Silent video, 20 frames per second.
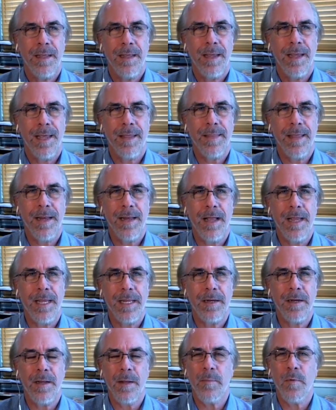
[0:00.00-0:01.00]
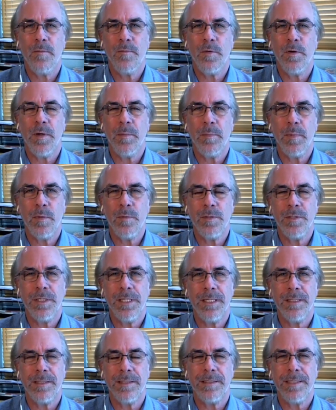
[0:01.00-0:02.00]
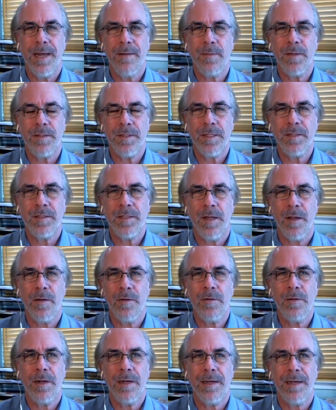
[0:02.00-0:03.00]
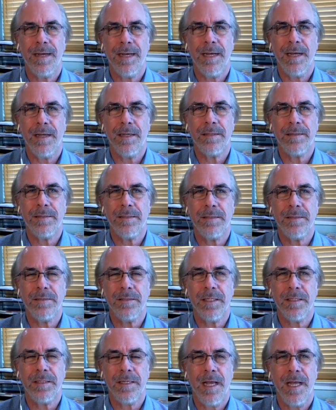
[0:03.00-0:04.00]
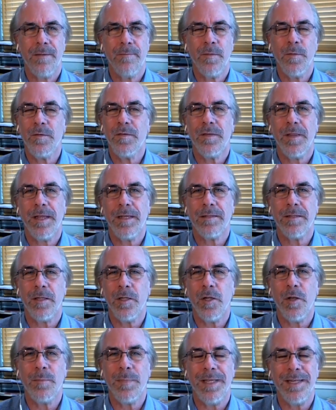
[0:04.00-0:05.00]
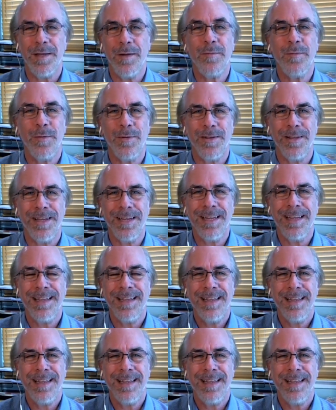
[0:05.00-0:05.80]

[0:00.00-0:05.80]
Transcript: And then I ended up over at BlueJeans in San Francisco to just kind of do things a little bit differently.